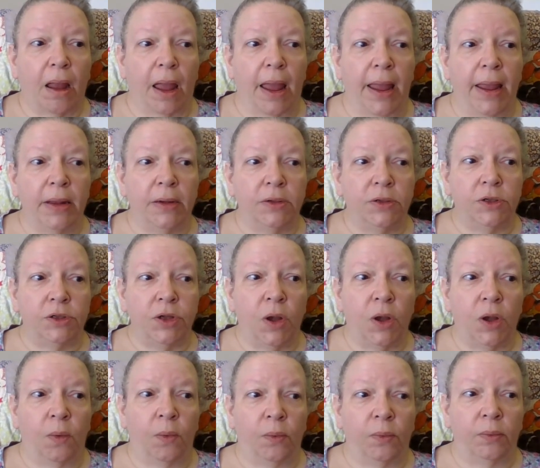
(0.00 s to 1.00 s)
and
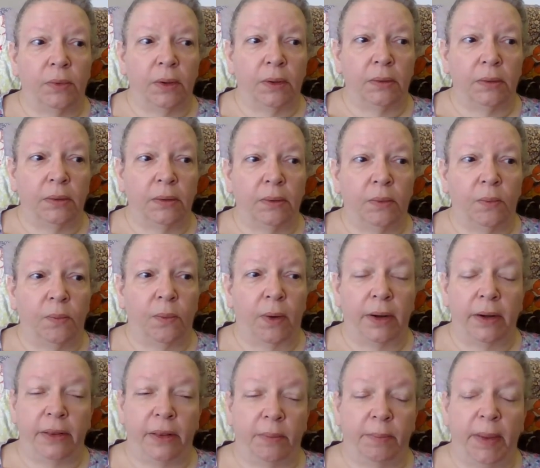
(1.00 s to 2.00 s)
so,
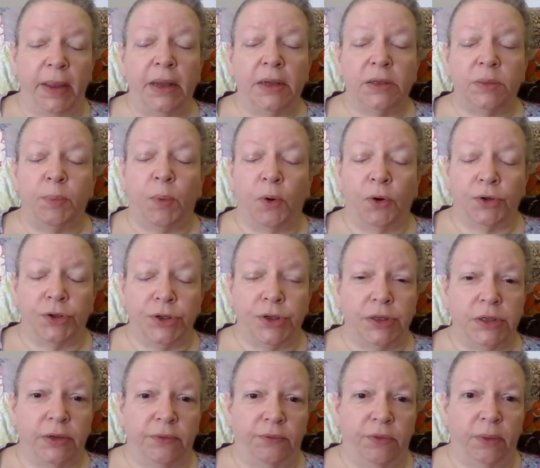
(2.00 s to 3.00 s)
one of the biggest
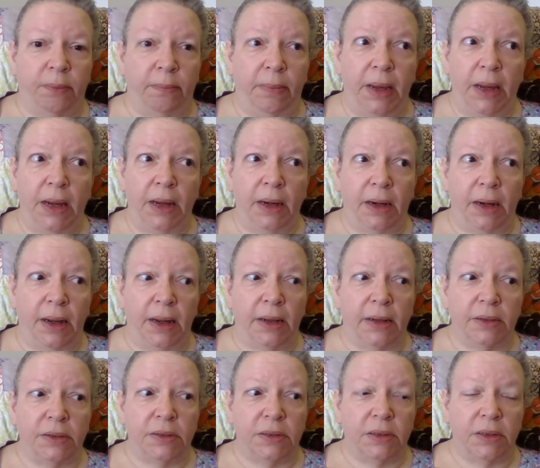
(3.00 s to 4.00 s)
portions of the meat
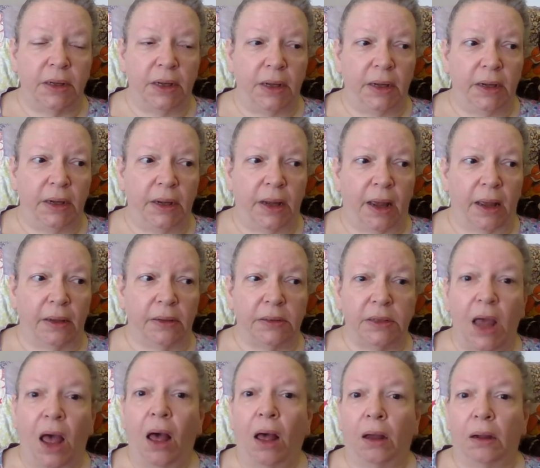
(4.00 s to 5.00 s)
is the
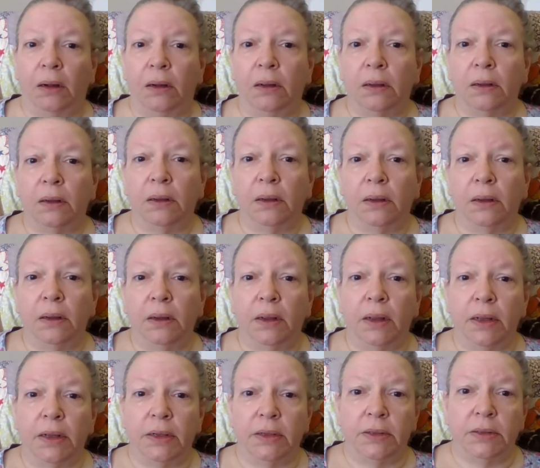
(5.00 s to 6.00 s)
tongue,
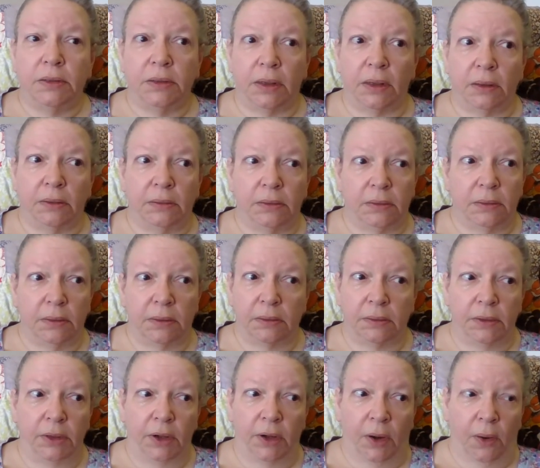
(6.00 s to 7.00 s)
because,
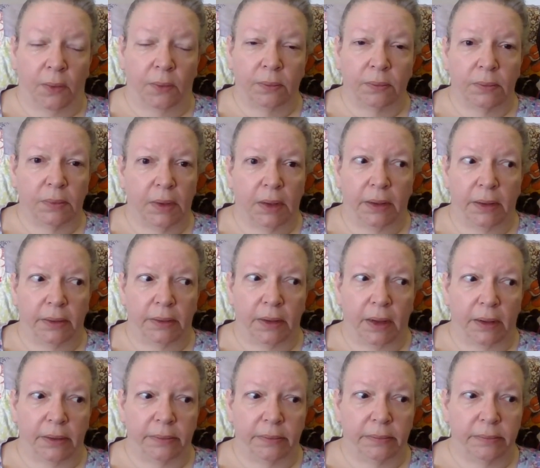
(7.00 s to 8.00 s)
you know, a
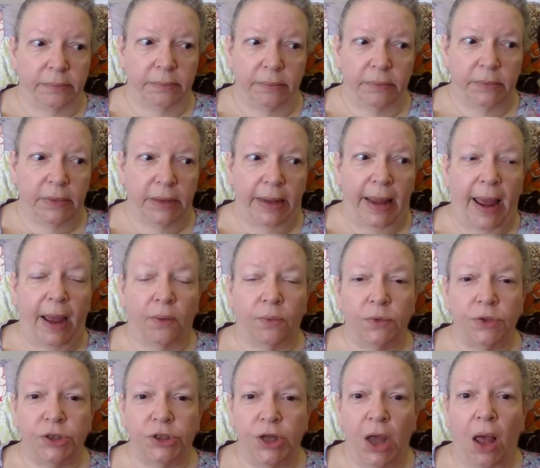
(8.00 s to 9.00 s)

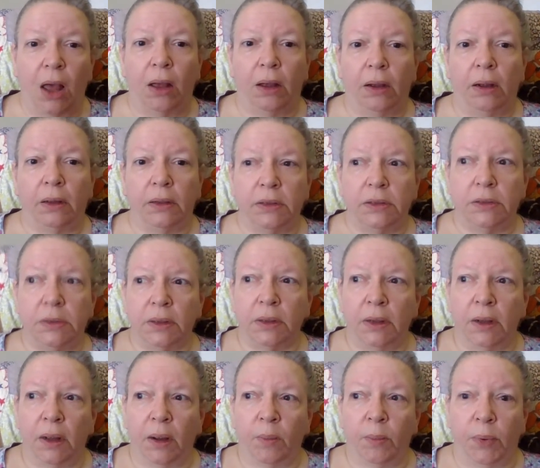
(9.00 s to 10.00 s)
cow's tongue is
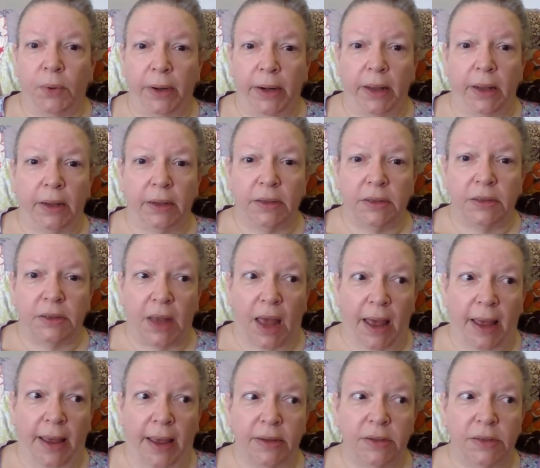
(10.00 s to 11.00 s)
pretty good
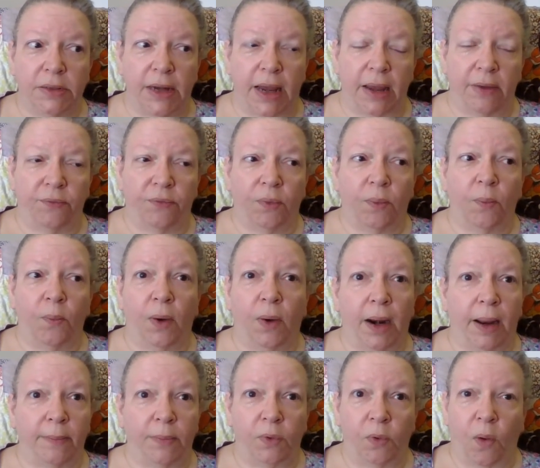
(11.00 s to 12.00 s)
sized. From what
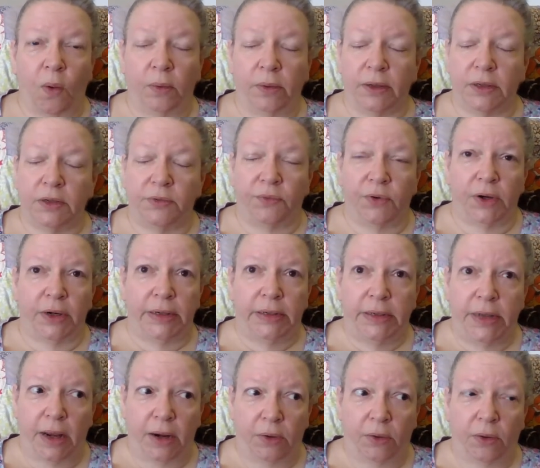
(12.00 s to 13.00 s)
I'm told, it's very
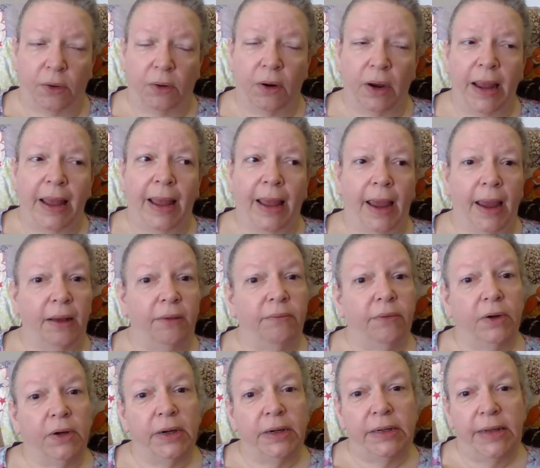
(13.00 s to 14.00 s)
tender and
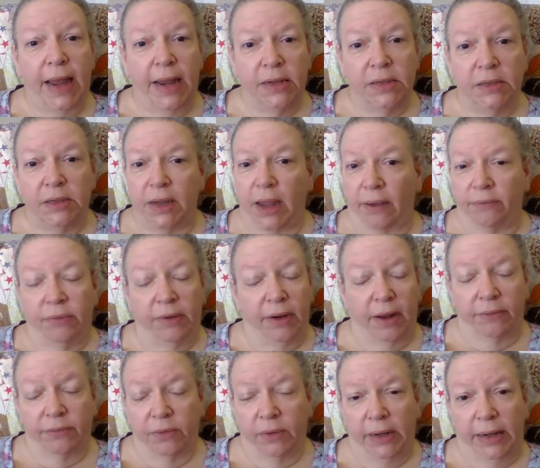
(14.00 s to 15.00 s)
very tasty. I've
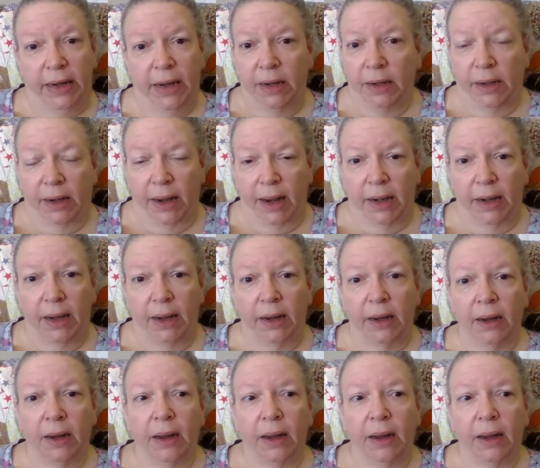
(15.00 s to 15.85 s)
never eaten any.